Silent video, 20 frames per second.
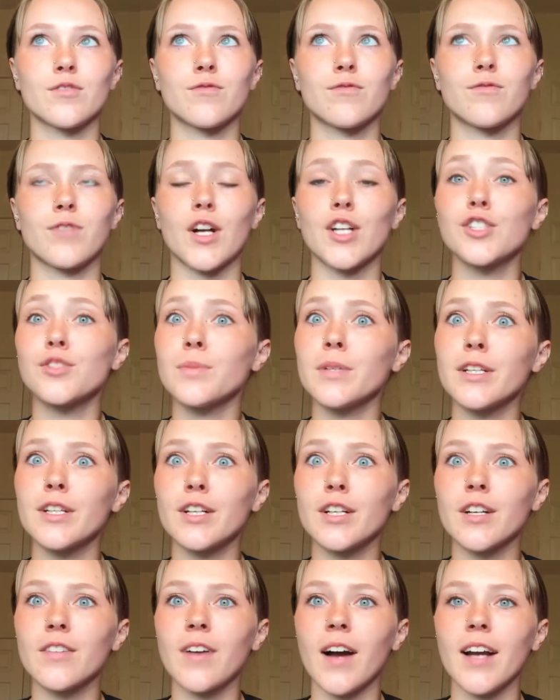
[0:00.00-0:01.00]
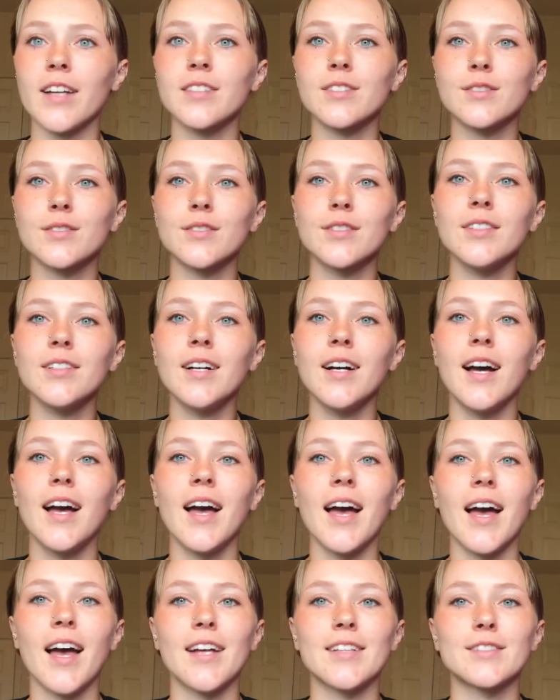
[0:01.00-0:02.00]
freshman year of high school,
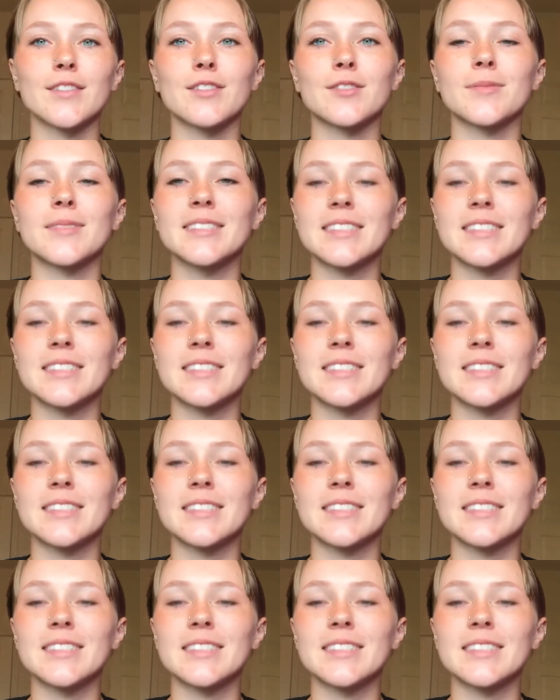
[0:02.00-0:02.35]
and so it's been